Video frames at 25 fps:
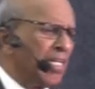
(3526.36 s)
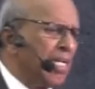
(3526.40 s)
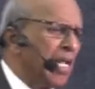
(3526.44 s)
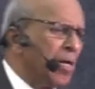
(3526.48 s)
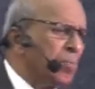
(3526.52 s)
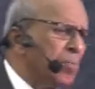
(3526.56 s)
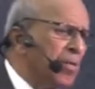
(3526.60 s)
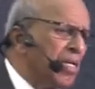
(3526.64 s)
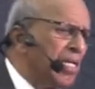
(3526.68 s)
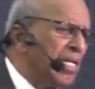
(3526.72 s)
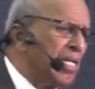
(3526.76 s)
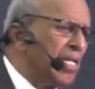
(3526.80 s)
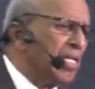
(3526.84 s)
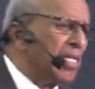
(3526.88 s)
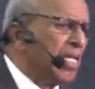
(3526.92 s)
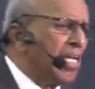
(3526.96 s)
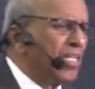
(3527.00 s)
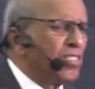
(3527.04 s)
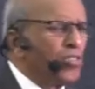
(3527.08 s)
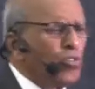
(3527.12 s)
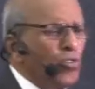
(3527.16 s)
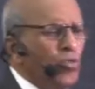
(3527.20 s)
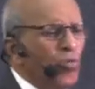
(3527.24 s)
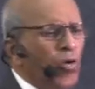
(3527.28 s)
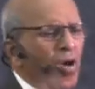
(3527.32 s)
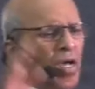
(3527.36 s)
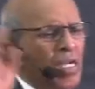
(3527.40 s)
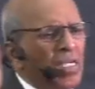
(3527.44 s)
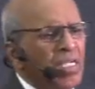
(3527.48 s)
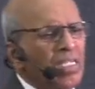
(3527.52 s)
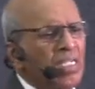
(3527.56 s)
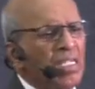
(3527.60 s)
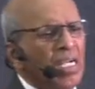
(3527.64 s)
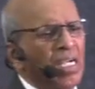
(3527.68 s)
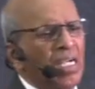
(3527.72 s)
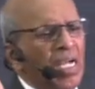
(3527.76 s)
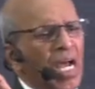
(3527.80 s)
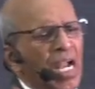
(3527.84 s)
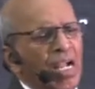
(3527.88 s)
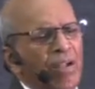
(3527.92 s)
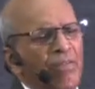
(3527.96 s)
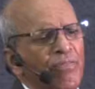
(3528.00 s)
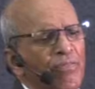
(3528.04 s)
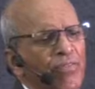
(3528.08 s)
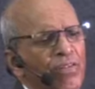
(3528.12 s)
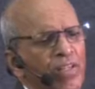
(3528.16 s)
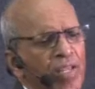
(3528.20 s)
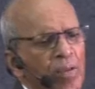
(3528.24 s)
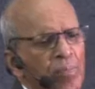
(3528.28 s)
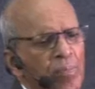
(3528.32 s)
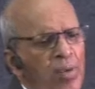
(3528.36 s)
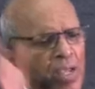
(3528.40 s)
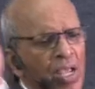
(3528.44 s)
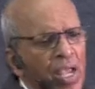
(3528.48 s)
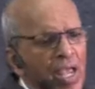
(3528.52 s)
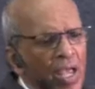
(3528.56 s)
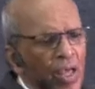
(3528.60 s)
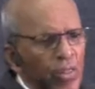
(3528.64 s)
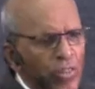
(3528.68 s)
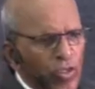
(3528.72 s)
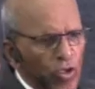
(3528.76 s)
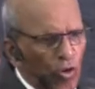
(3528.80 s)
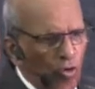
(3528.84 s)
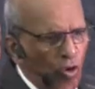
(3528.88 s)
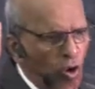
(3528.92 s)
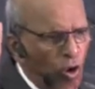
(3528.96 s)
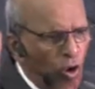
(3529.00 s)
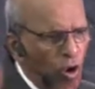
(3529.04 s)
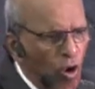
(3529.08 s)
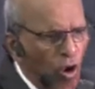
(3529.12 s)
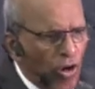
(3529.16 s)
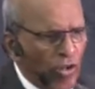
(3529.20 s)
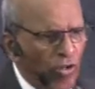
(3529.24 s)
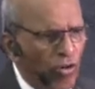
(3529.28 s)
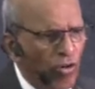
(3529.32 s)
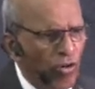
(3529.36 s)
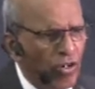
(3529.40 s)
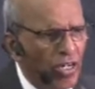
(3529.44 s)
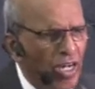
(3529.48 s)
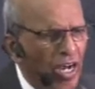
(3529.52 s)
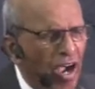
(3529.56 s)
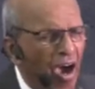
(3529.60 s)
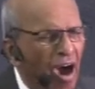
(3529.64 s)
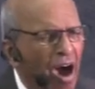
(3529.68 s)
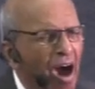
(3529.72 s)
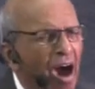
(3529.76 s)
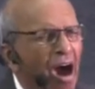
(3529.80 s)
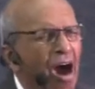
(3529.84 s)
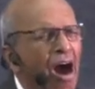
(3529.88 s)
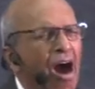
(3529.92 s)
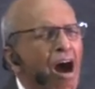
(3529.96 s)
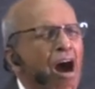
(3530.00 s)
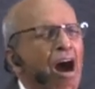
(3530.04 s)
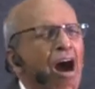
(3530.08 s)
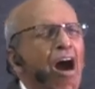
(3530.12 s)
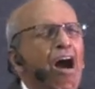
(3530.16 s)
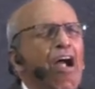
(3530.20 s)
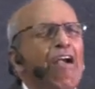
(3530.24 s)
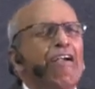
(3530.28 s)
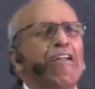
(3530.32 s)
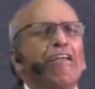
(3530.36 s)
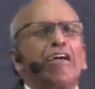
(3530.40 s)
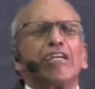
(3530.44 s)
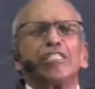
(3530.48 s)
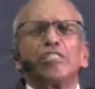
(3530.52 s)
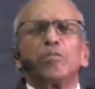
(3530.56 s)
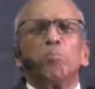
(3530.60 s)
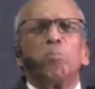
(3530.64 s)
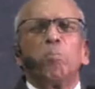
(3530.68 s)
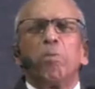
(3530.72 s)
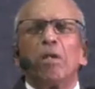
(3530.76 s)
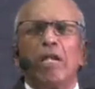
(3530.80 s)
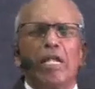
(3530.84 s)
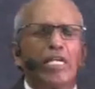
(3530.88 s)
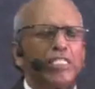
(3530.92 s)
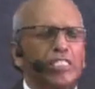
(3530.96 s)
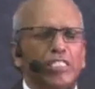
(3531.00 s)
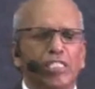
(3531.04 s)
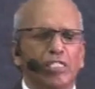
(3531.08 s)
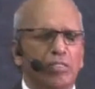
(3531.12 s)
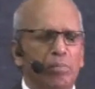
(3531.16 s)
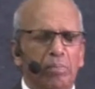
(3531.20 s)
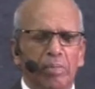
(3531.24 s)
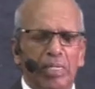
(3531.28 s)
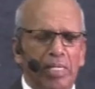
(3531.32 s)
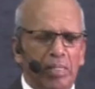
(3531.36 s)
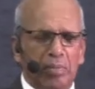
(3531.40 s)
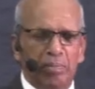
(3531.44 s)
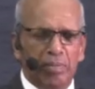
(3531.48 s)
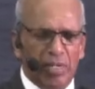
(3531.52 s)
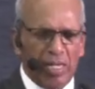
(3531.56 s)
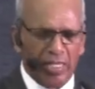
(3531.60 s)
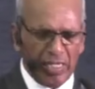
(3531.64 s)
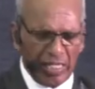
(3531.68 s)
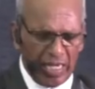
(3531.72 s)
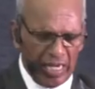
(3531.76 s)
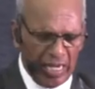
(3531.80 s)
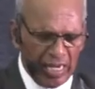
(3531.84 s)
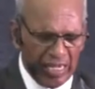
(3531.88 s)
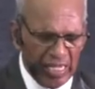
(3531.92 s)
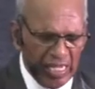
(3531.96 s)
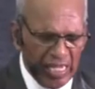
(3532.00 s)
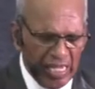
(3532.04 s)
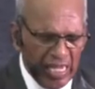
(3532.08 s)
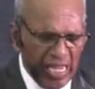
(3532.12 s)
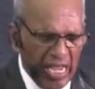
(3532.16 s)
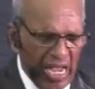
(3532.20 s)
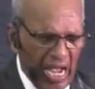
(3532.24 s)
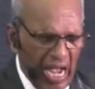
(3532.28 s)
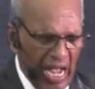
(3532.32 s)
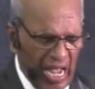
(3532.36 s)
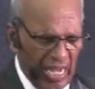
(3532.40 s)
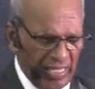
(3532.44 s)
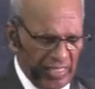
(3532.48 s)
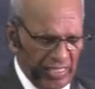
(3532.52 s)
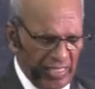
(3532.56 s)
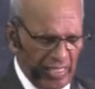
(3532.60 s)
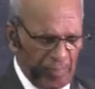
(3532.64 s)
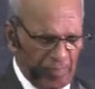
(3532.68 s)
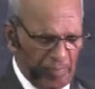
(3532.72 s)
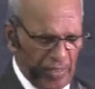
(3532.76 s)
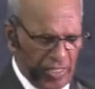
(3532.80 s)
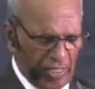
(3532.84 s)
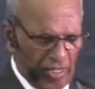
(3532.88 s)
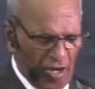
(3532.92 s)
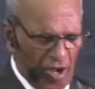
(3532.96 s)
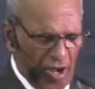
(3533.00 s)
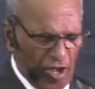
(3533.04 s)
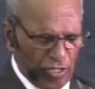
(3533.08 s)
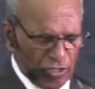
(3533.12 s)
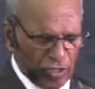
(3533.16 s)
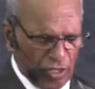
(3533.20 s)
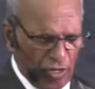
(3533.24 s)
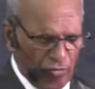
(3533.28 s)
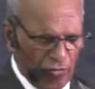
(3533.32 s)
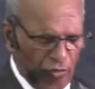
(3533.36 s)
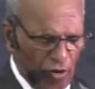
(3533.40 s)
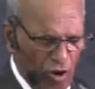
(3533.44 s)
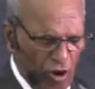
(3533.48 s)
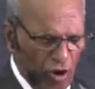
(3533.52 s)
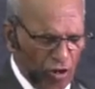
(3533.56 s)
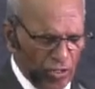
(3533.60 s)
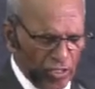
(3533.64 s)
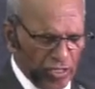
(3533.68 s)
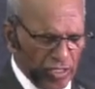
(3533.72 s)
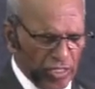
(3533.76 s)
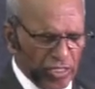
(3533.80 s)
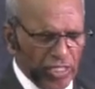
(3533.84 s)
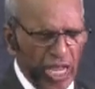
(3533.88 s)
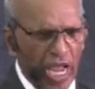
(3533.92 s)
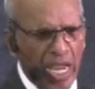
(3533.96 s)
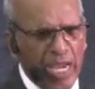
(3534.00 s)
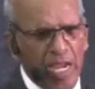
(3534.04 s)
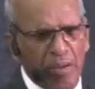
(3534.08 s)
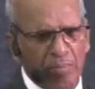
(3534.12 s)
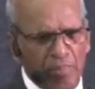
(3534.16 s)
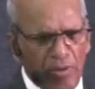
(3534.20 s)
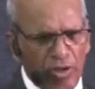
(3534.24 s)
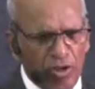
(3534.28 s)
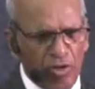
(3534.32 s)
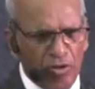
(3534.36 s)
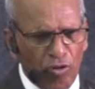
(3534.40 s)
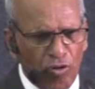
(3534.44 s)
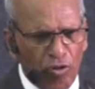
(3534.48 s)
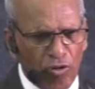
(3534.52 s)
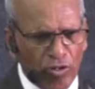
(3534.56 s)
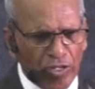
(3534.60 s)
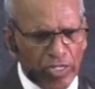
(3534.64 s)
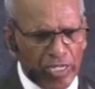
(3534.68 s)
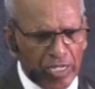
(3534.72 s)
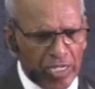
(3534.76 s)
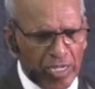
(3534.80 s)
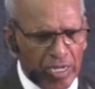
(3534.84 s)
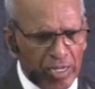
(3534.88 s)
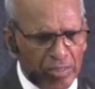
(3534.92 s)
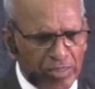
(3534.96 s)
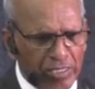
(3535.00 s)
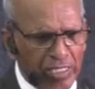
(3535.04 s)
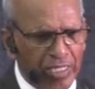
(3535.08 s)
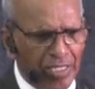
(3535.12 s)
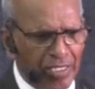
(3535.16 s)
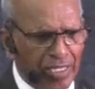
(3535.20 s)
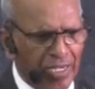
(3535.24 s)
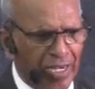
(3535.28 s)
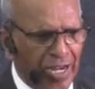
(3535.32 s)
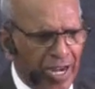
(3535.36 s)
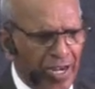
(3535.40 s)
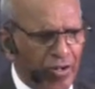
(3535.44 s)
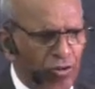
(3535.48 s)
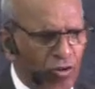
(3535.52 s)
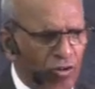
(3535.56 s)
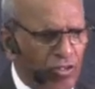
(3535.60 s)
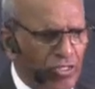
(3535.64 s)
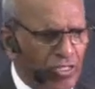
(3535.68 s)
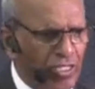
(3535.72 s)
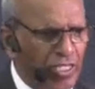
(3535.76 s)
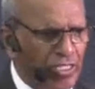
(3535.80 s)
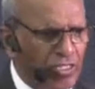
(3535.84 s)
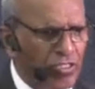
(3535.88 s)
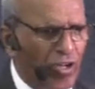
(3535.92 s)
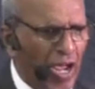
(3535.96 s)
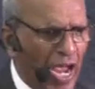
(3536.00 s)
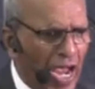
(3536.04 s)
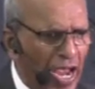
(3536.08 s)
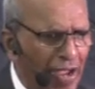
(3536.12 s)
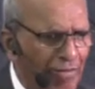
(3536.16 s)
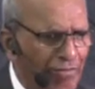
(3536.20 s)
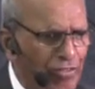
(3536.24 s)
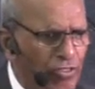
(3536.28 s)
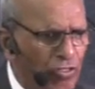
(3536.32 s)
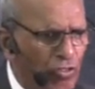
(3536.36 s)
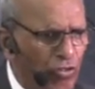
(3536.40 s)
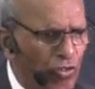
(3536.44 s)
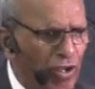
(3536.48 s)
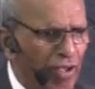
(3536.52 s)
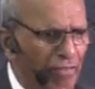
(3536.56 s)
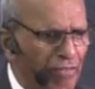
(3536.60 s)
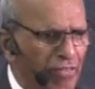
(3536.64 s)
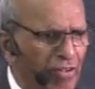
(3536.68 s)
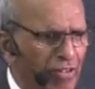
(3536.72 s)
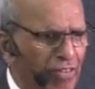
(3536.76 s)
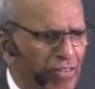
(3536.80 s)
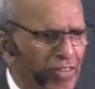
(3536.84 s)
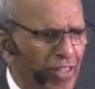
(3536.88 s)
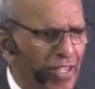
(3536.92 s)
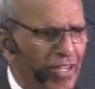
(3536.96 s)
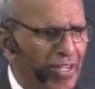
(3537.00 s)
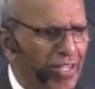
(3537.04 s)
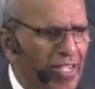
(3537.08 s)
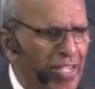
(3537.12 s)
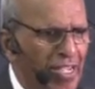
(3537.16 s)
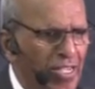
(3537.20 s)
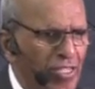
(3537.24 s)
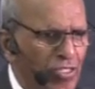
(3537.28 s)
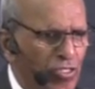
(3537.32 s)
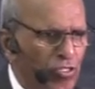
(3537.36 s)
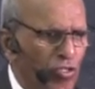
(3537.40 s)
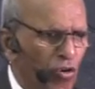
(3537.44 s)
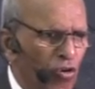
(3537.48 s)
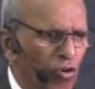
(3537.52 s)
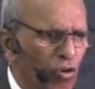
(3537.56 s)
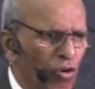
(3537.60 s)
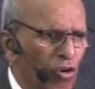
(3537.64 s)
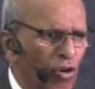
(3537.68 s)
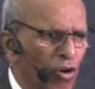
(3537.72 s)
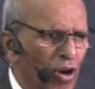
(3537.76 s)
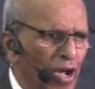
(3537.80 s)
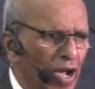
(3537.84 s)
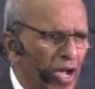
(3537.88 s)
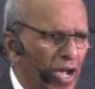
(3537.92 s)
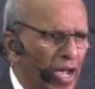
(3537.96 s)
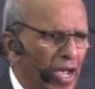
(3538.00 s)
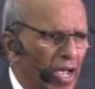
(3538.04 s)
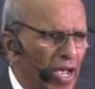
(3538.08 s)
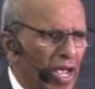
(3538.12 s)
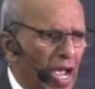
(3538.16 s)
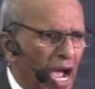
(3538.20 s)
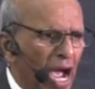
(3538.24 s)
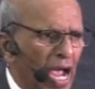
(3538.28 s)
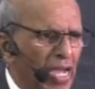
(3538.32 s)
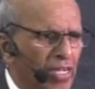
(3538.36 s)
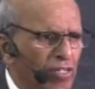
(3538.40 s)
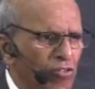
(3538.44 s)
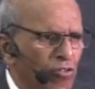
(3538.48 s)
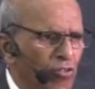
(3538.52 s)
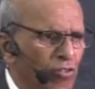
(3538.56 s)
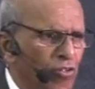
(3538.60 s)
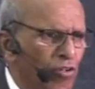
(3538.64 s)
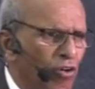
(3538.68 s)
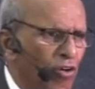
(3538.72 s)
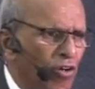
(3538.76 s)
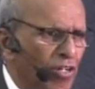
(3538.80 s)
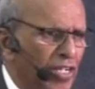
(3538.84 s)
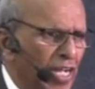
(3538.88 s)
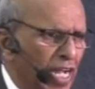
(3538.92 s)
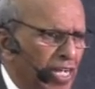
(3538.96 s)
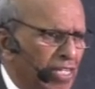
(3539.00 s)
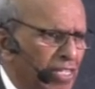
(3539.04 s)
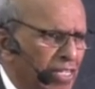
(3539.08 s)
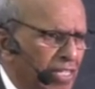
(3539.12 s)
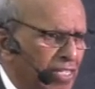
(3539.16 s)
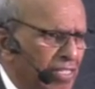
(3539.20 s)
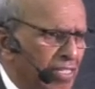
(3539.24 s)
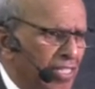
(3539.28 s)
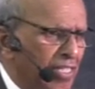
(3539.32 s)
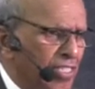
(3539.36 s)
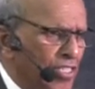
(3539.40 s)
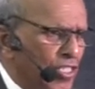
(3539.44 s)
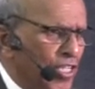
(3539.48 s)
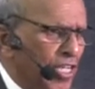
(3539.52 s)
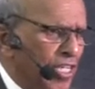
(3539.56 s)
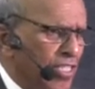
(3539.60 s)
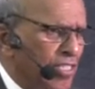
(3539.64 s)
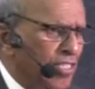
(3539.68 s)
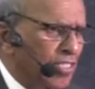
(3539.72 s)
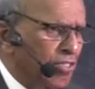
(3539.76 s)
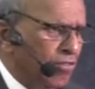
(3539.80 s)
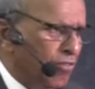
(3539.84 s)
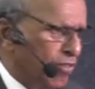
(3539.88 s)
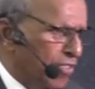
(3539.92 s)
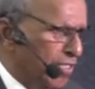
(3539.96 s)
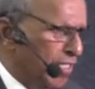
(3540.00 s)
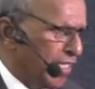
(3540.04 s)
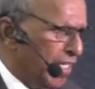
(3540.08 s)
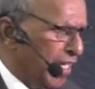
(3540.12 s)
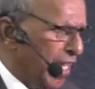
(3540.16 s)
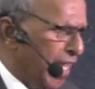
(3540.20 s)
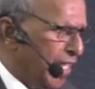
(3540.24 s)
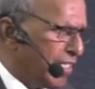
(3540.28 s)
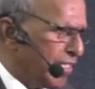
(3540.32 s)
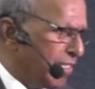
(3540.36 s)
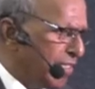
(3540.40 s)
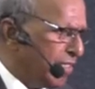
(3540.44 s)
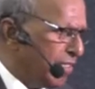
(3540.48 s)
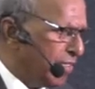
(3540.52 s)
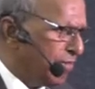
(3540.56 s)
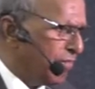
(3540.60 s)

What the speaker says: in America, 2 are in the Gulf. They're all, oh, God has blessed me, brother. And because of all this, I am alone here. Children are not here, so I have to do everything. So I could not attend the church for the last